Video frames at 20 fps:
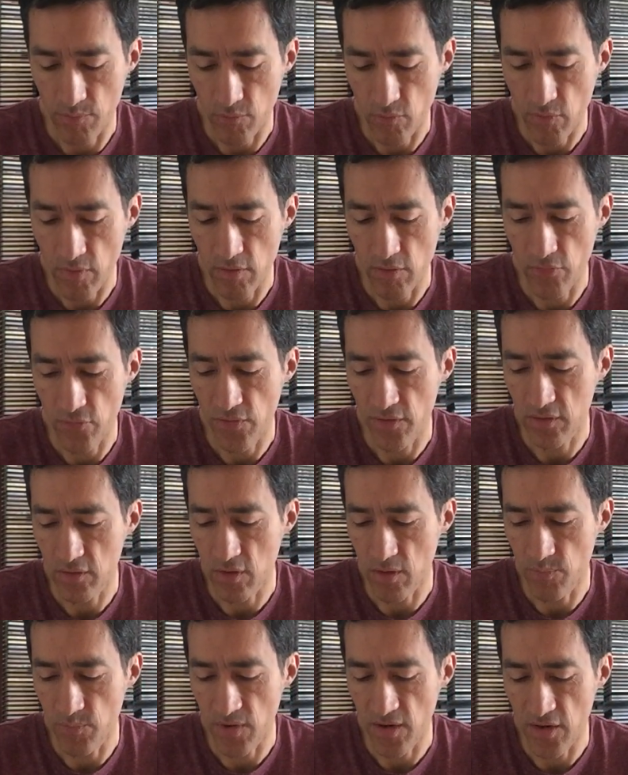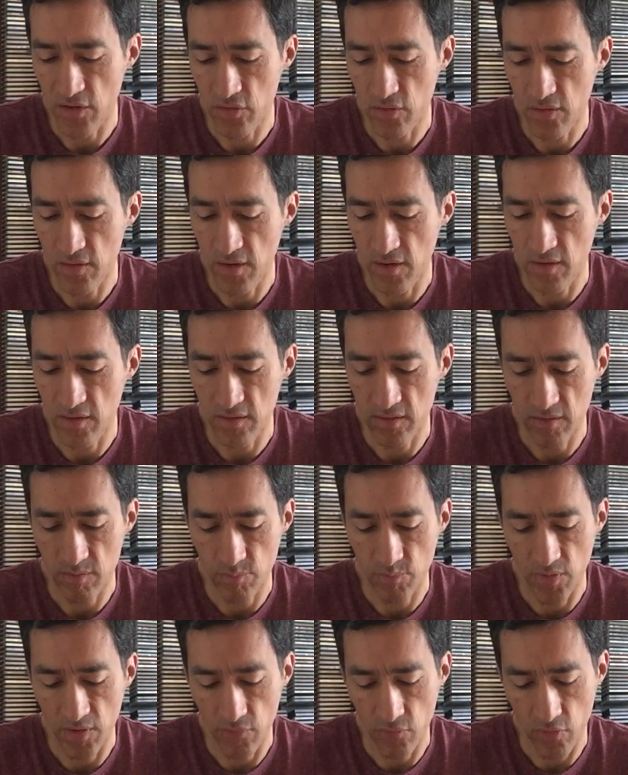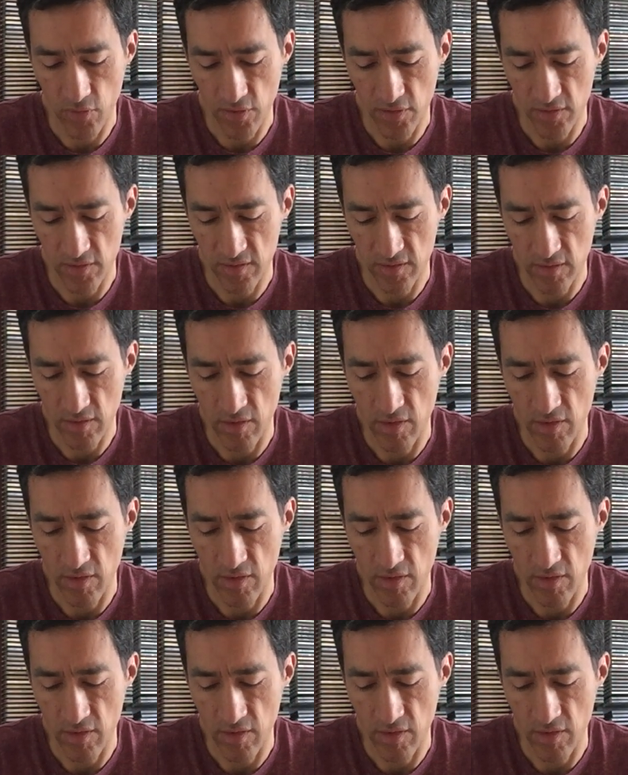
One of the first compilation is Pink Floyd's